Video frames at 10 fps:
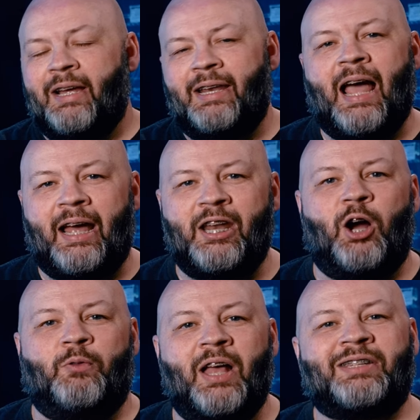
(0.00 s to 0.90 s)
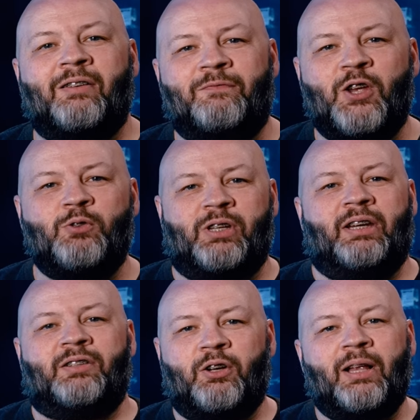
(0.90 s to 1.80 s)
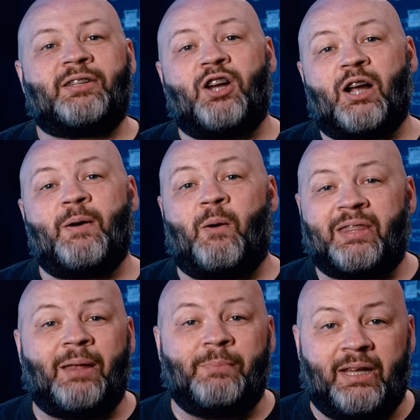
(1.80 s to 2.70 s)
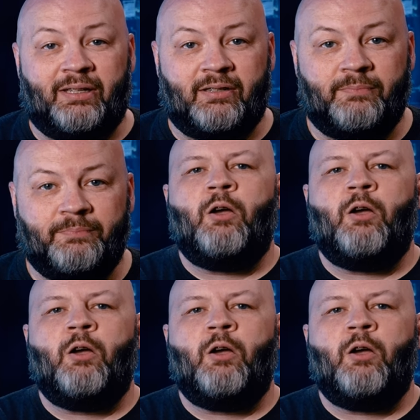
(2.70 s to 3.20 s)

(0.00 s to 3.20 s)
Now, I know that's confusing, so let's talk about what that means.